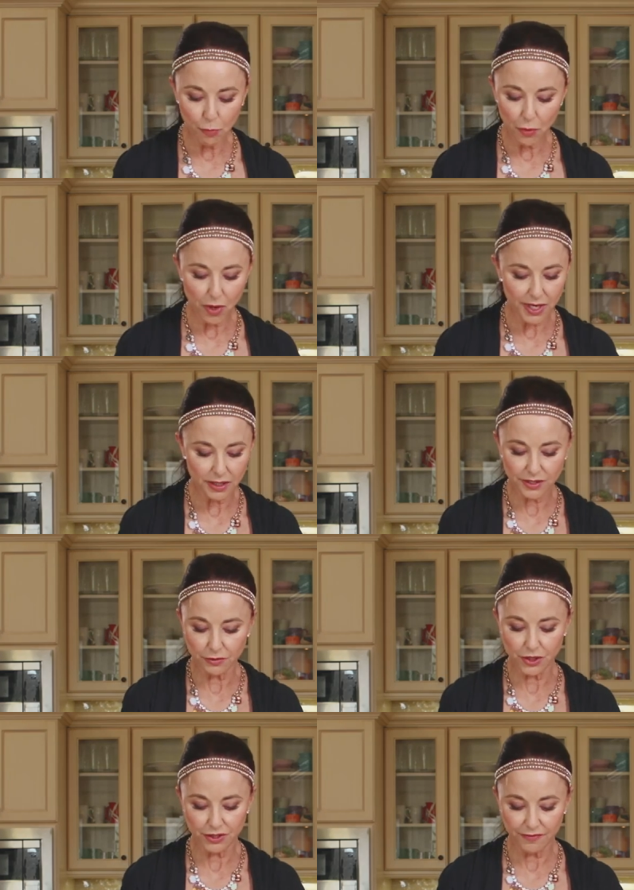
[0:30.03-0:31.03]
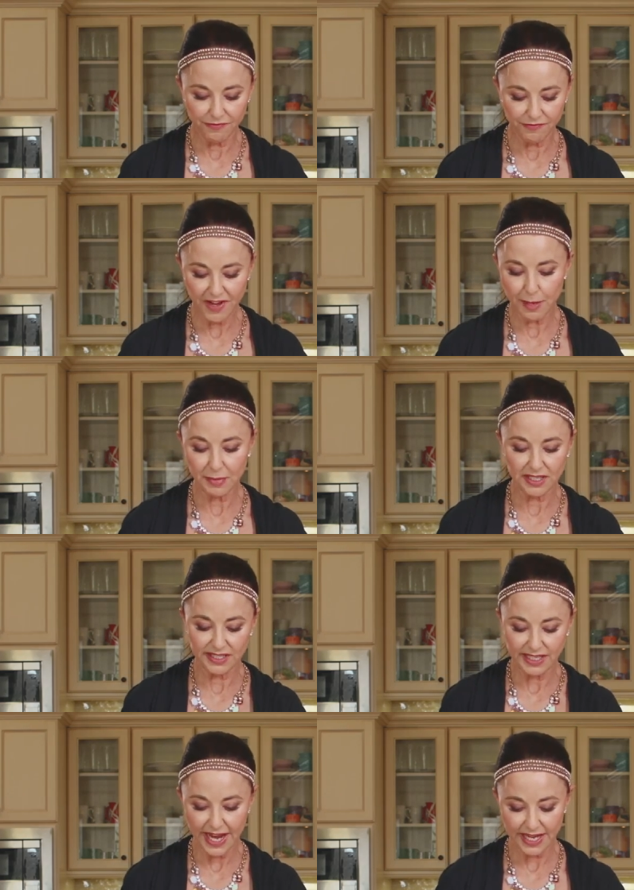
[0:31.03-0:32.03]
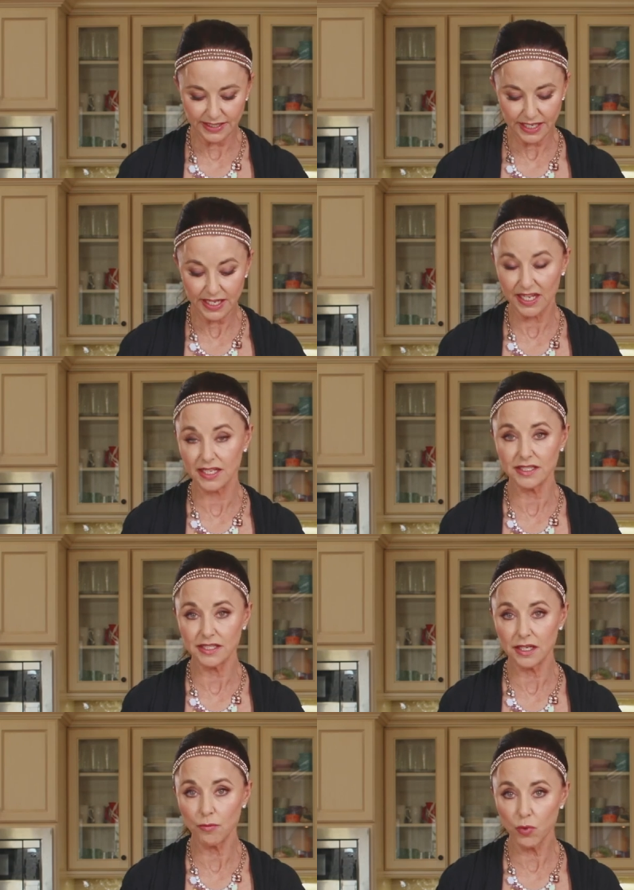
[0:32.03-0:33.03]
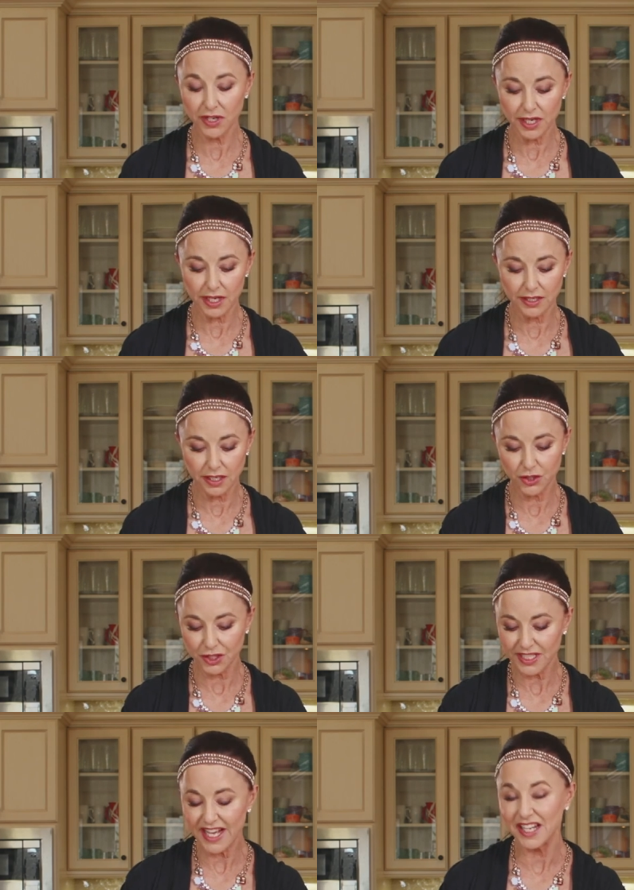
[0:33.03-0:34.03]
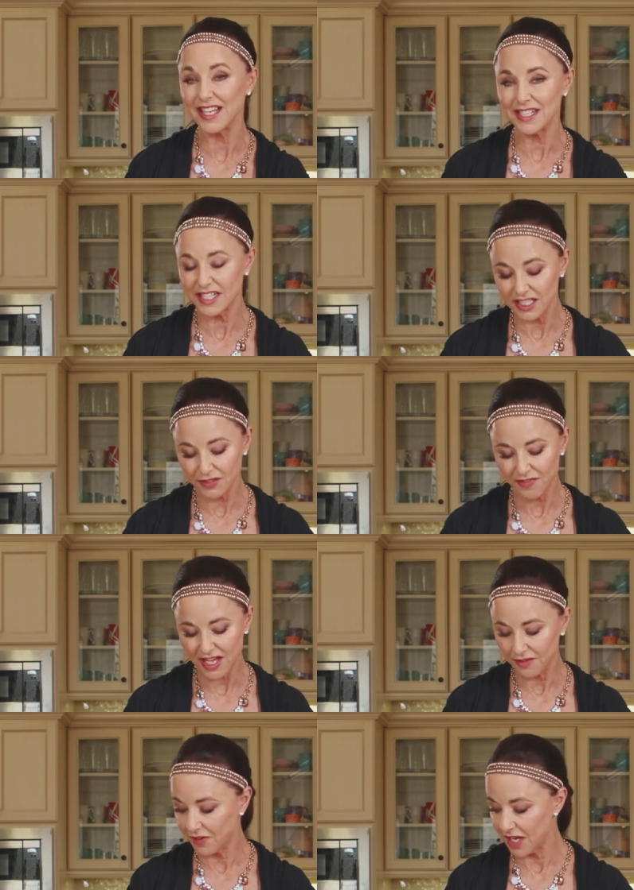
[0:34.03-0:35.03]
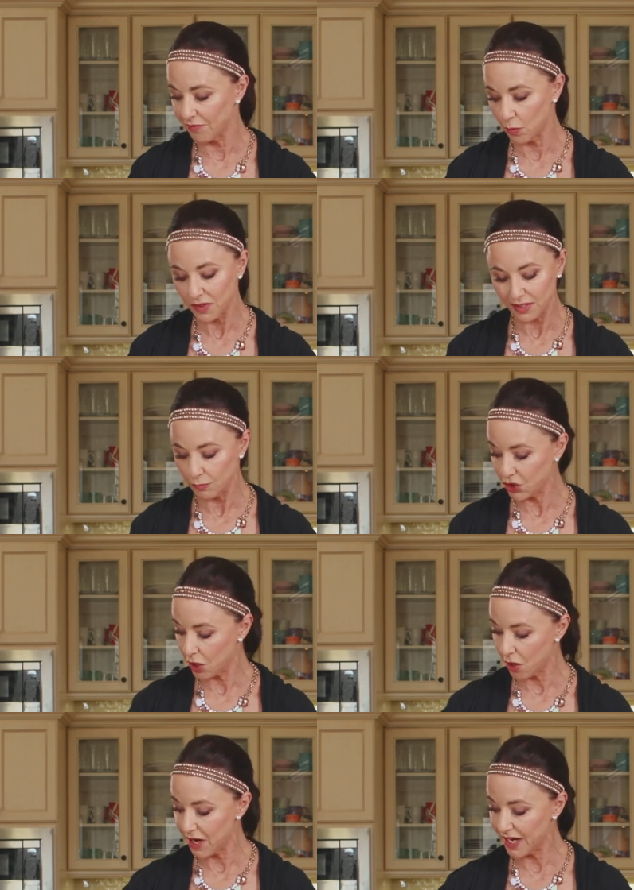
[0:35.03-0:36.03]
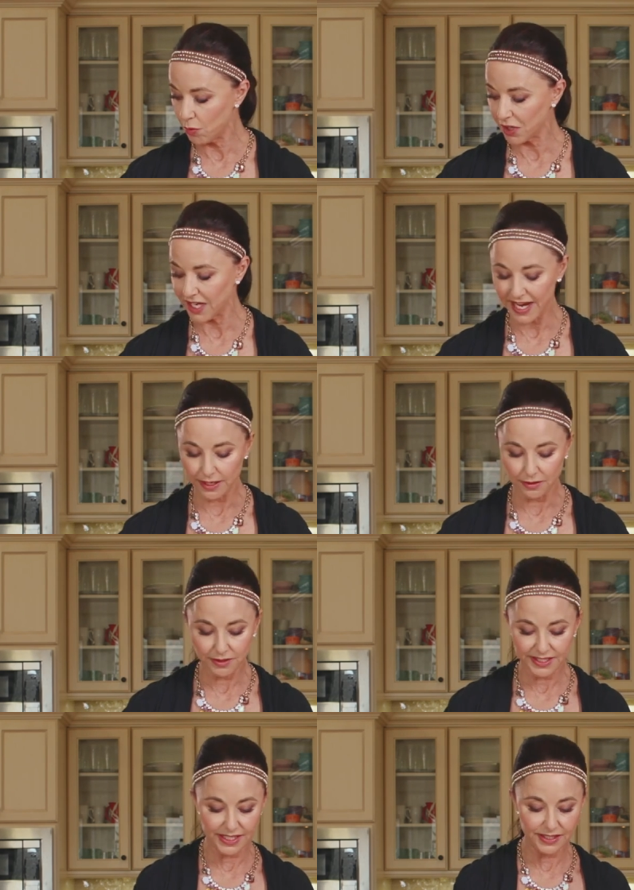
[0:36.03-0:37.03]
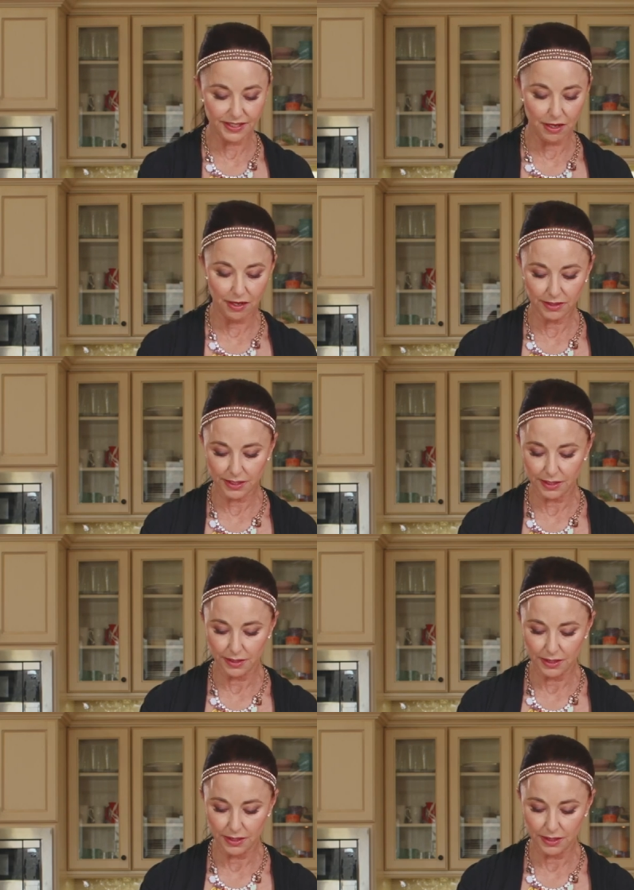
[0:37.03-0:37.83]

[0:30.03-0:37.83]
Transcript: products are just fabulous as is. We're gonna just kind of intensify the flavor with some charring. We're gonna add a little sea salt.